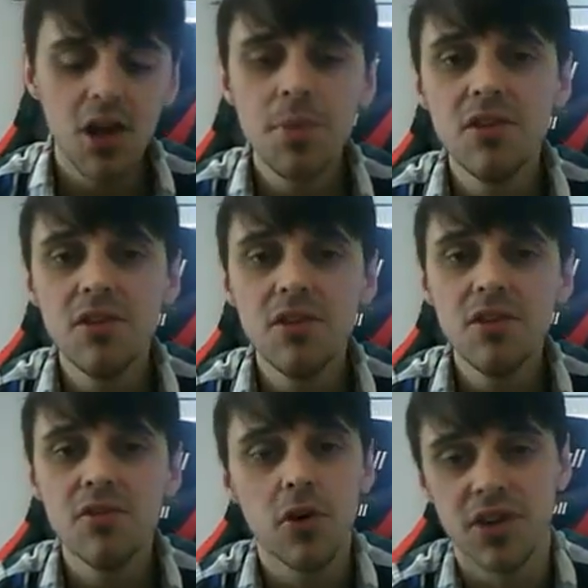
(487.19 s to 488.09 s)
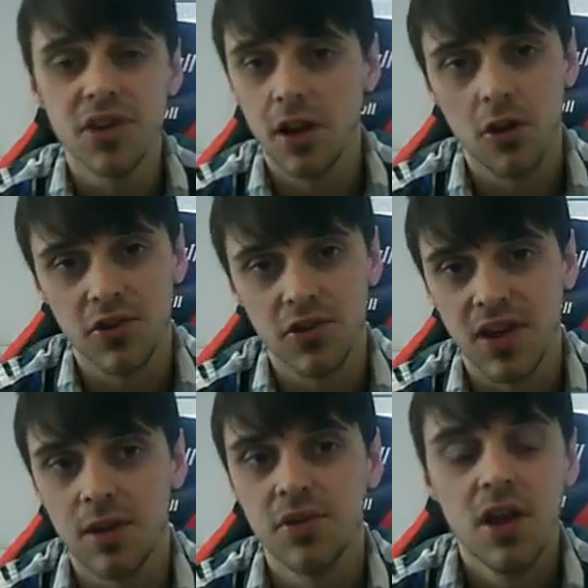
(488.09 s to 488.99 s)
And I've been involved in a lot of
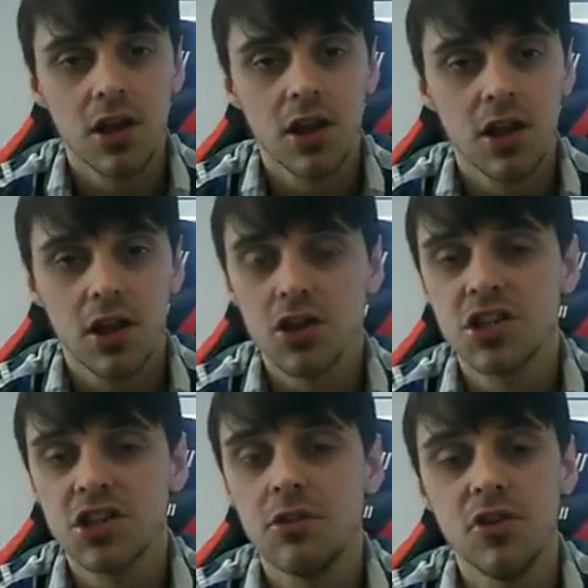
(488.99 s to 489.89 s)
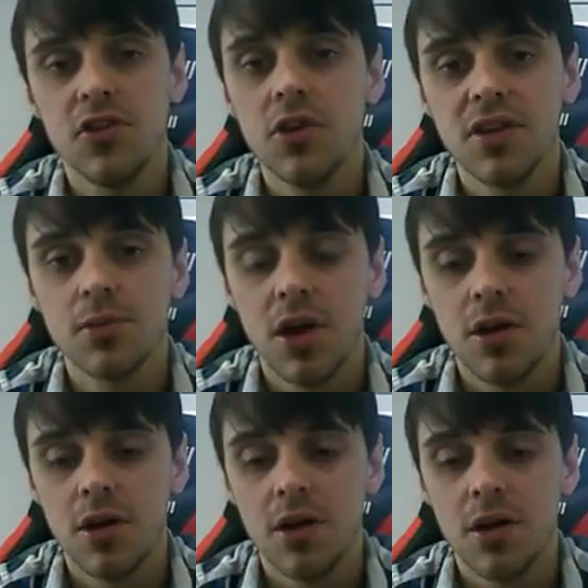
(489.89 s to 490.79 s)
scams last year and a few
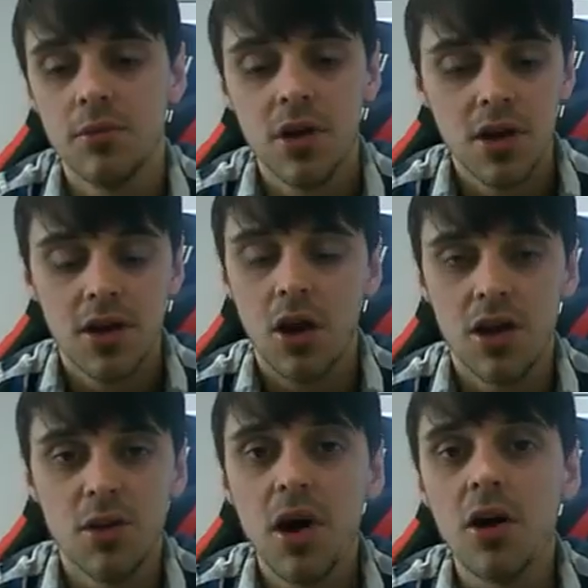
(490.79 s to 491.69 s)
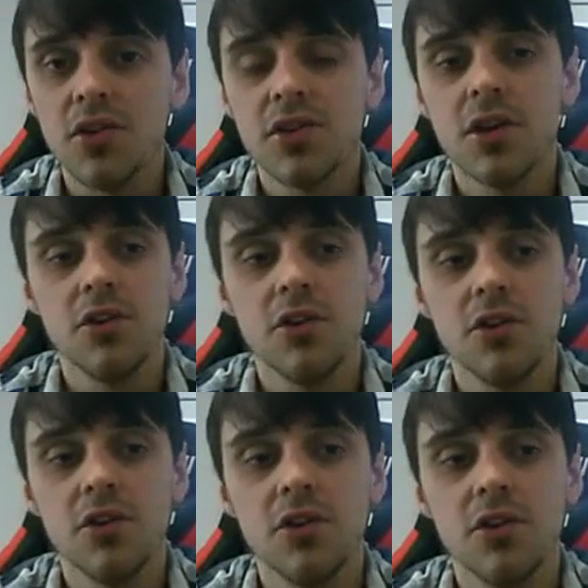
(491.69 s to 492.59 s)
years in the
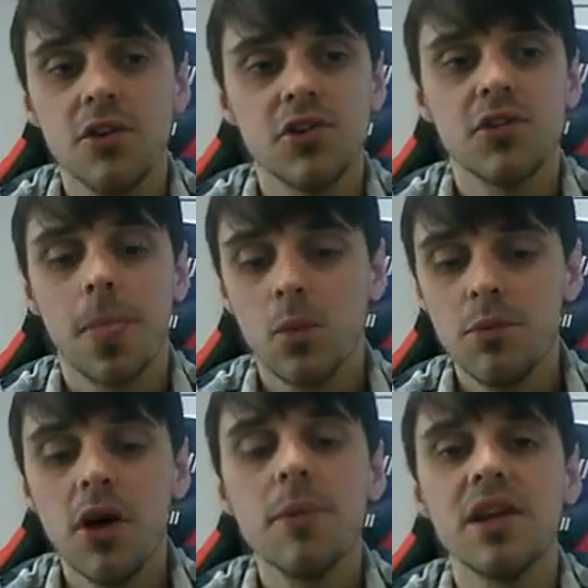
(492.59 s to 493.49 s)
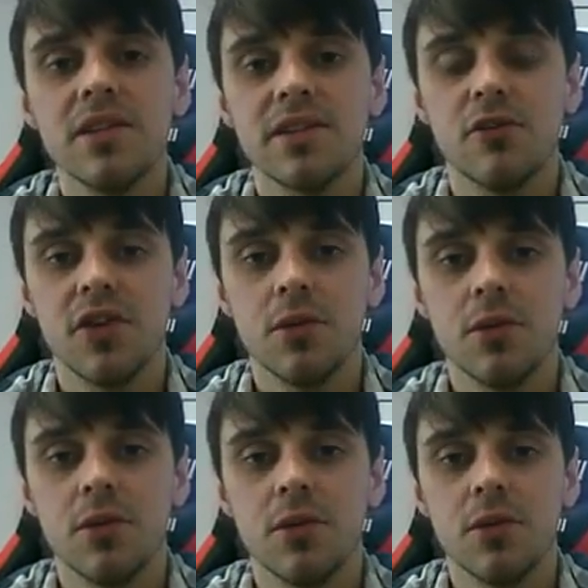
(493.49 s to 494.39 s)
past. You know, just we put our money into
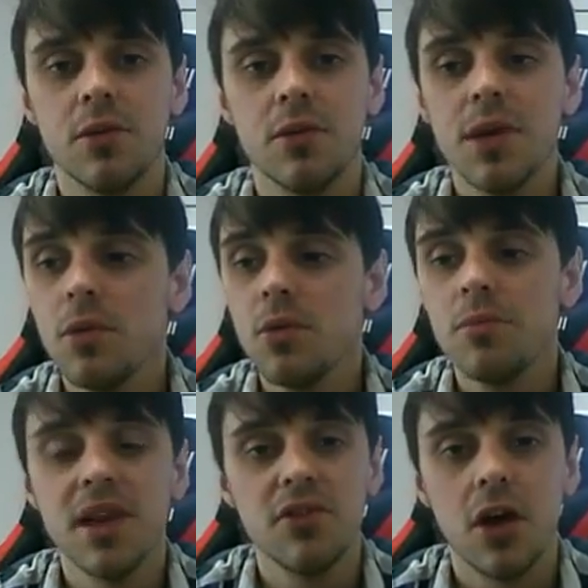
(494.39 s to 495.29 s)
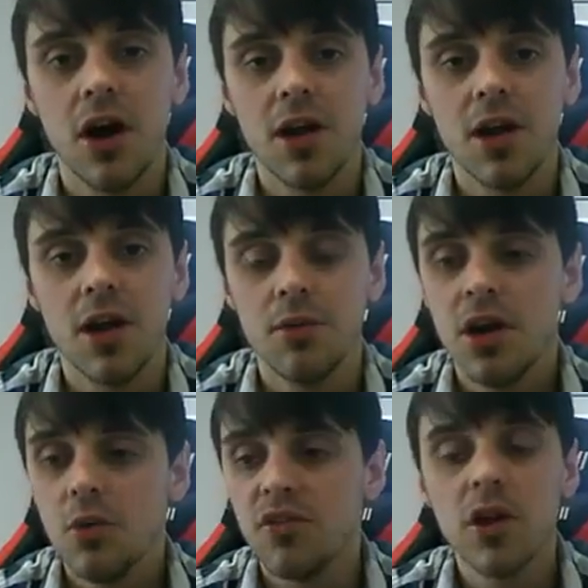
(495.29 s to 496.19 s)
something, maybe we believe in the hype,
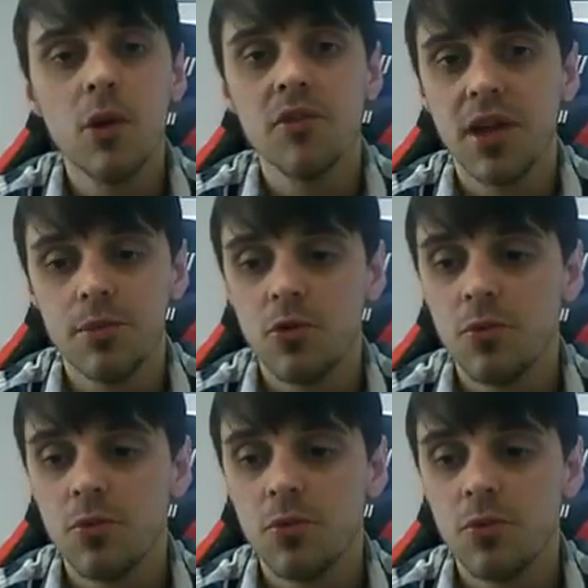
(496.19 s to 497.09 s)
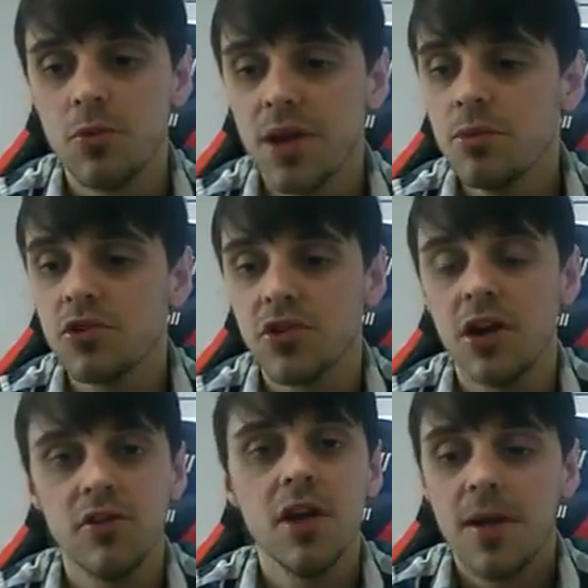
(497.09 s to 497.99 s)
we follow other people
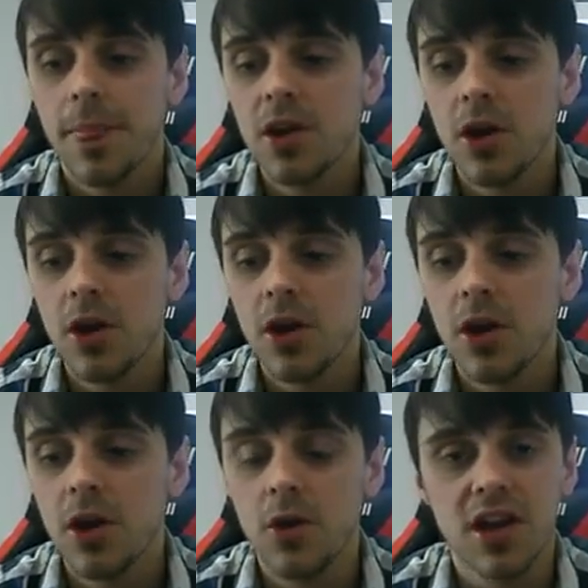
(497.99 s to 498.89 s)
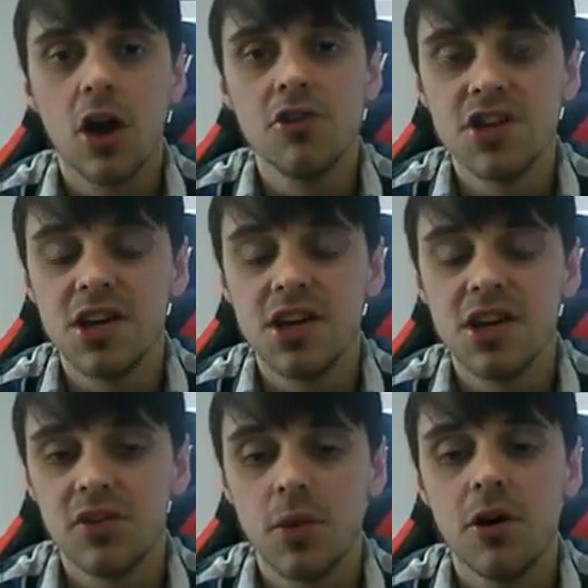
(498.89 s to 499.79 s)
just kind of, you know, encourage it
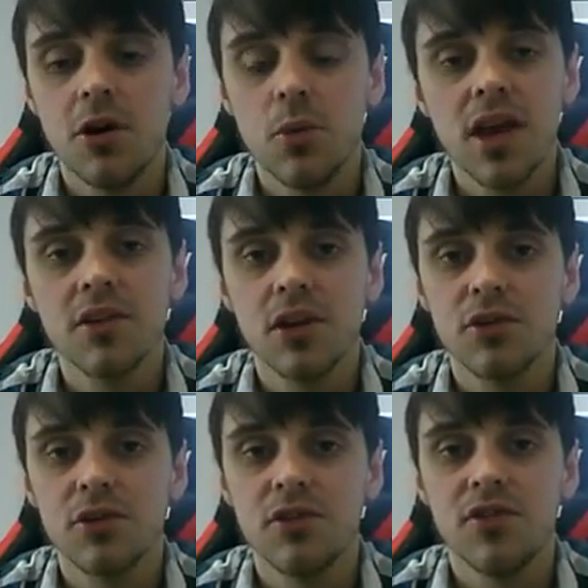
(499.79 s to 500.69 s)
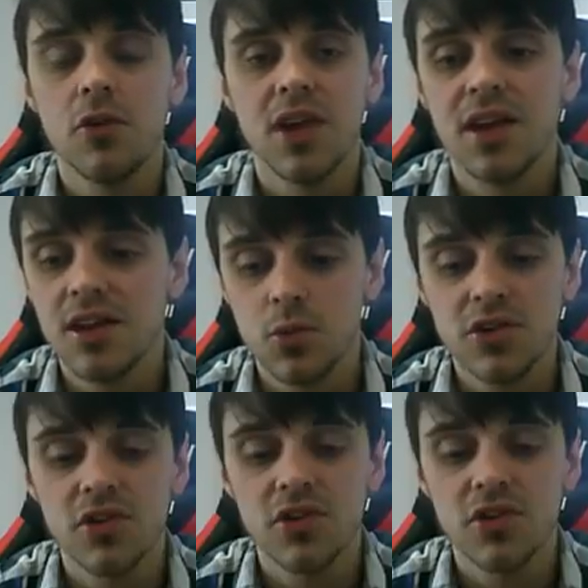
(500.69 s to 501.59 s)
as well, and we get ourselves involved, and
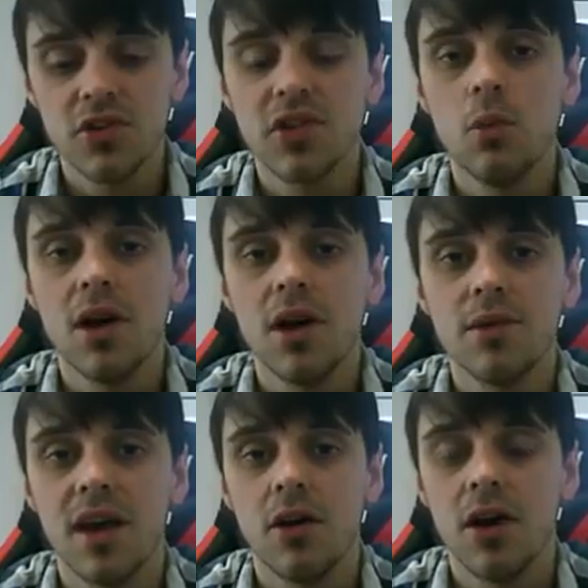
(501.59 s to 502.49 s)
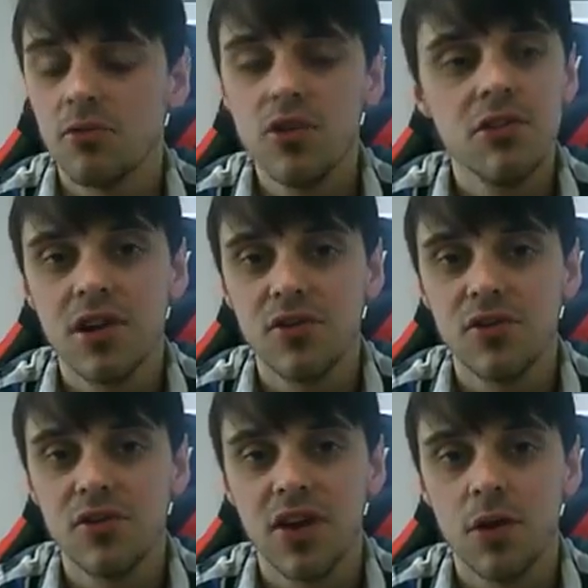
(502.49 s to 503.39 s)
then we just get wiped out. And I'm
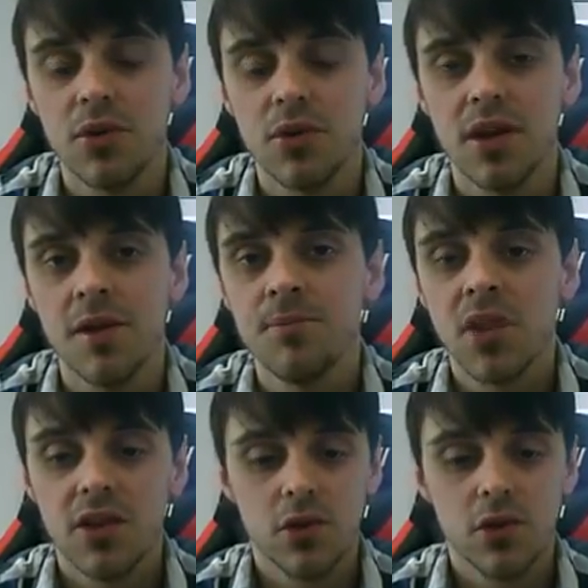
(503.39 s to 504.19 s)
really fed up with that.